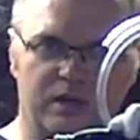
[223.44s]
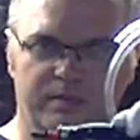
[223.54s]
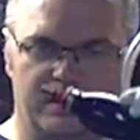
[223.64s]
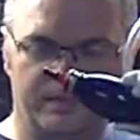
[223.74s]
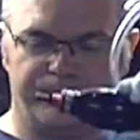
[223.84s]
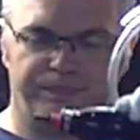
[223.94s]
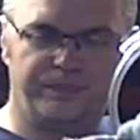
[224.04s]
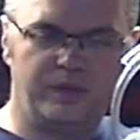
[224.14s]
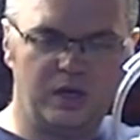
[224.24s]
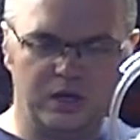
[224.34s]
line, but
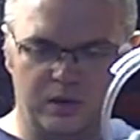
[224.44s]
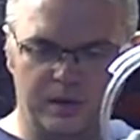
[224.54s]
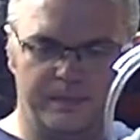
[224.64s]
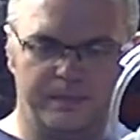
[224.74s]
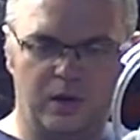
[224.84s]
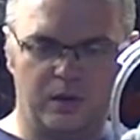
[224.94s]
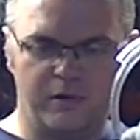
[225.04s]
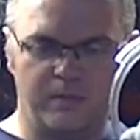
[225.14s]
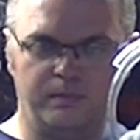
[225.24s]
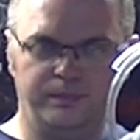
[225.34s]
you can do it, not a
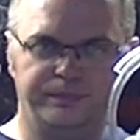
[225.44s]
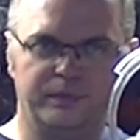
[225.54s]
problem.